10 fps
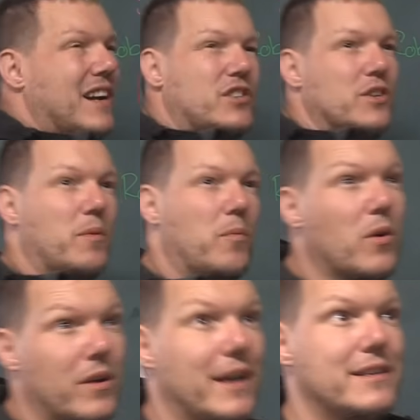actually, no, we
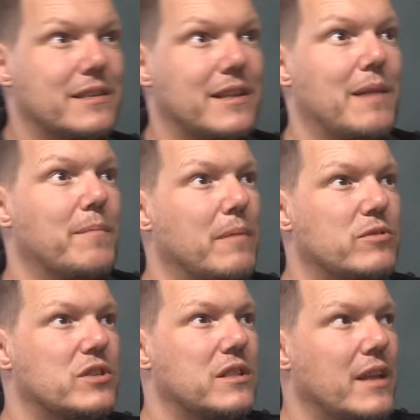won't get into that, but I'm
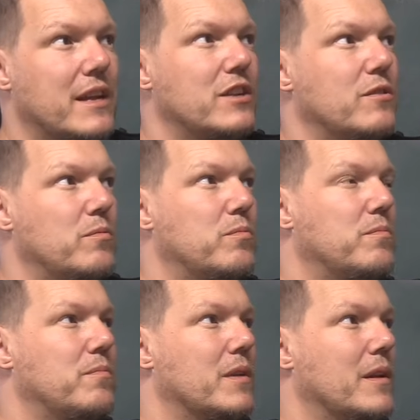just letting you,
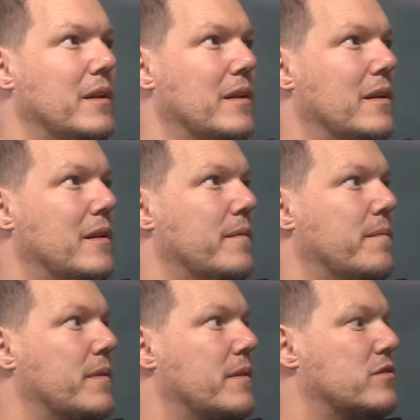
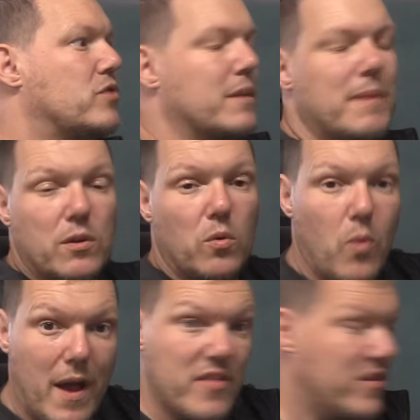trying to make you
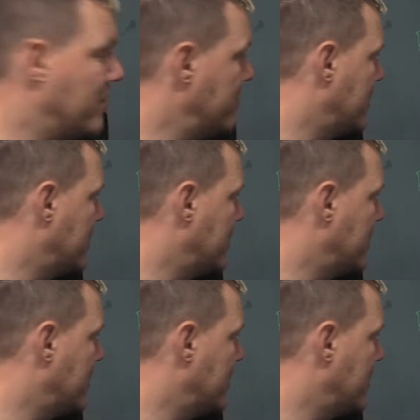aware that there